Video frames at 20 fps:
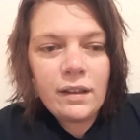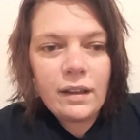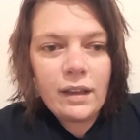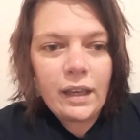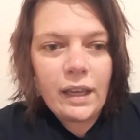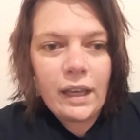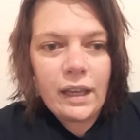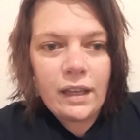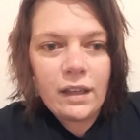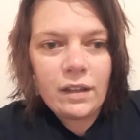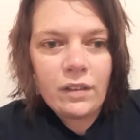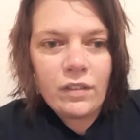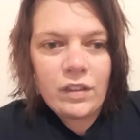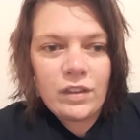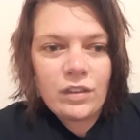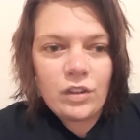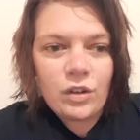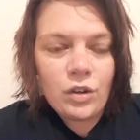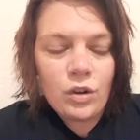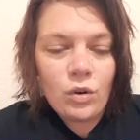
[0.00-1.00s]
And
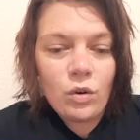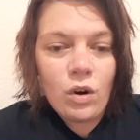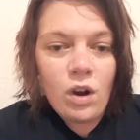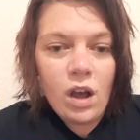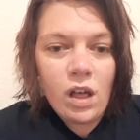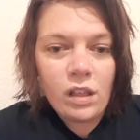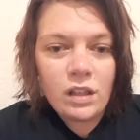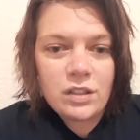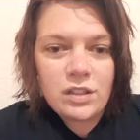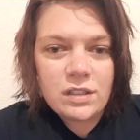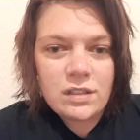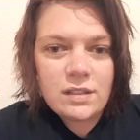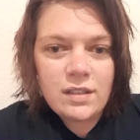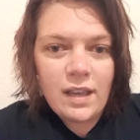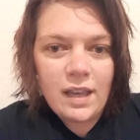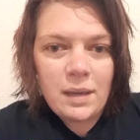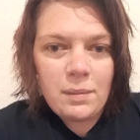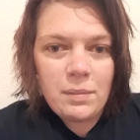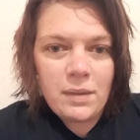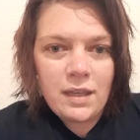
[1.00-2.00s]
then the neurologist
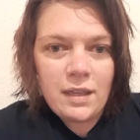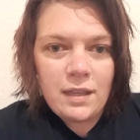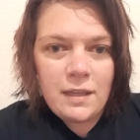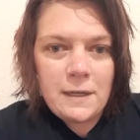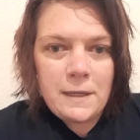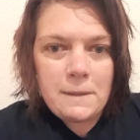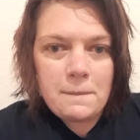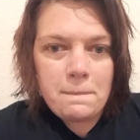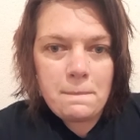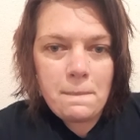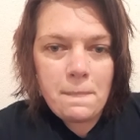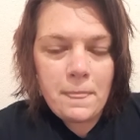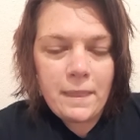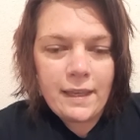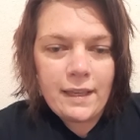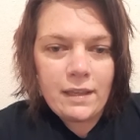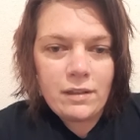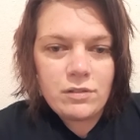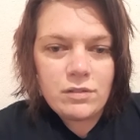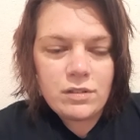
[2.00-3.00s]
came in, and
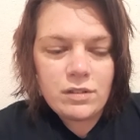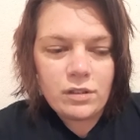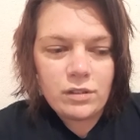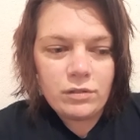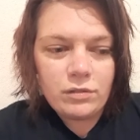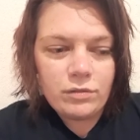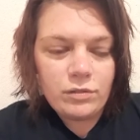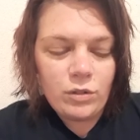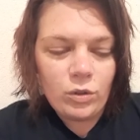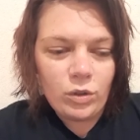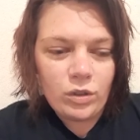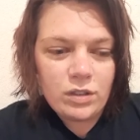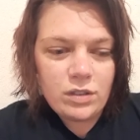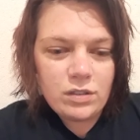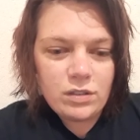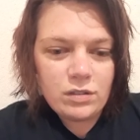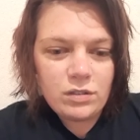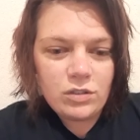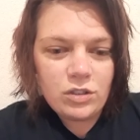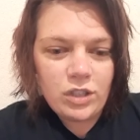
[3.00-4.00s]
he gives, of
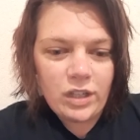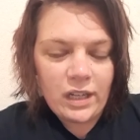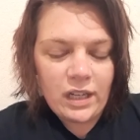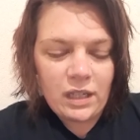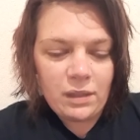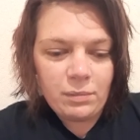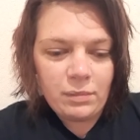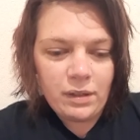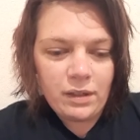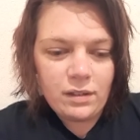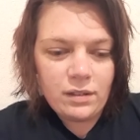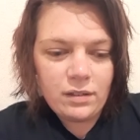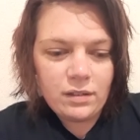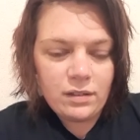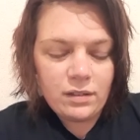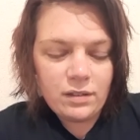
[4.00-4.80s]
course, checking my